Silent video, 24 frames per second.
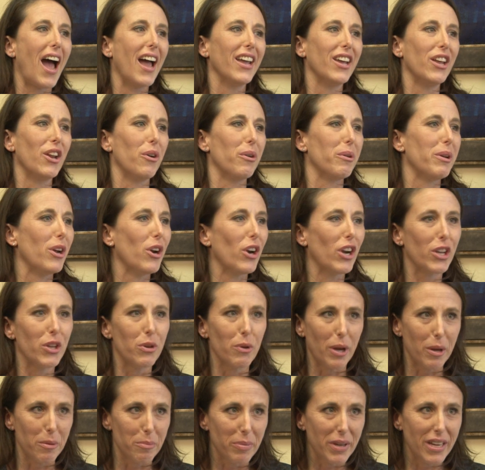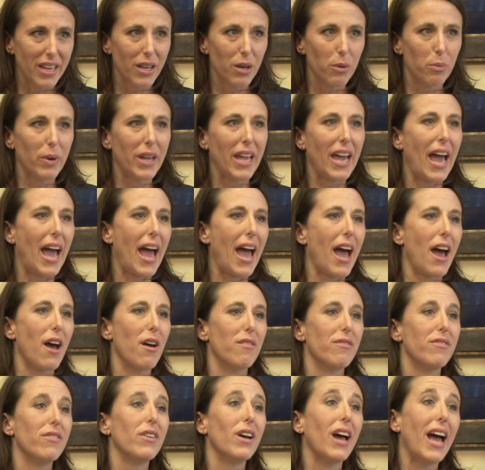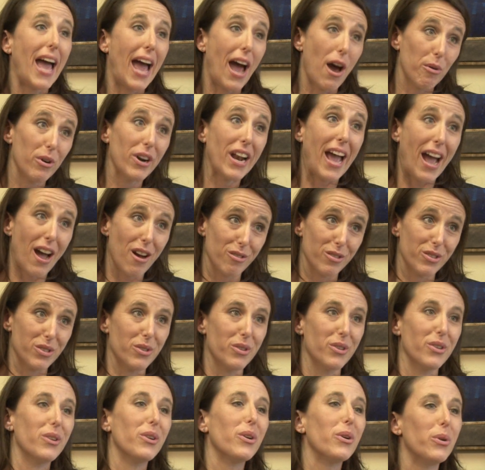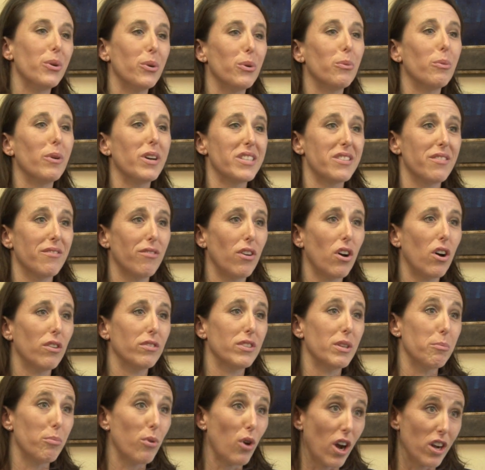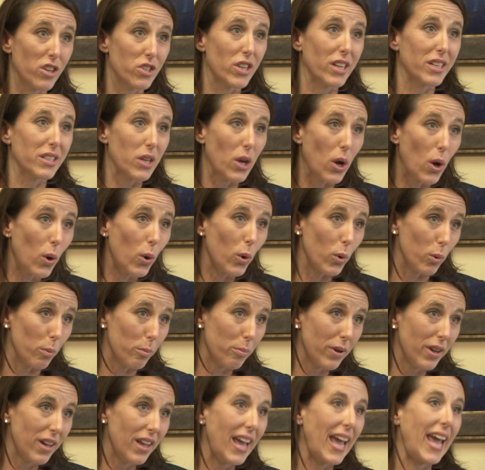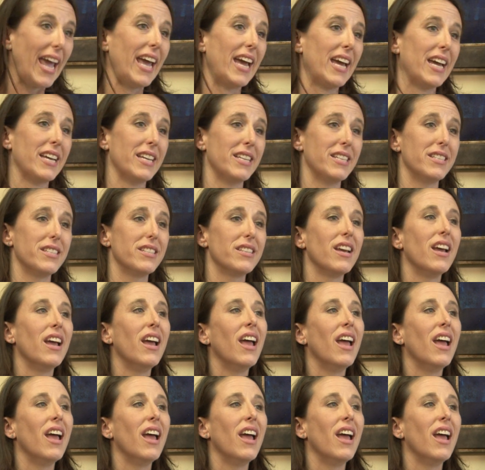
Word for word: you know, here at UAB, we have Howard Hauser, who was involved in Project Hope, and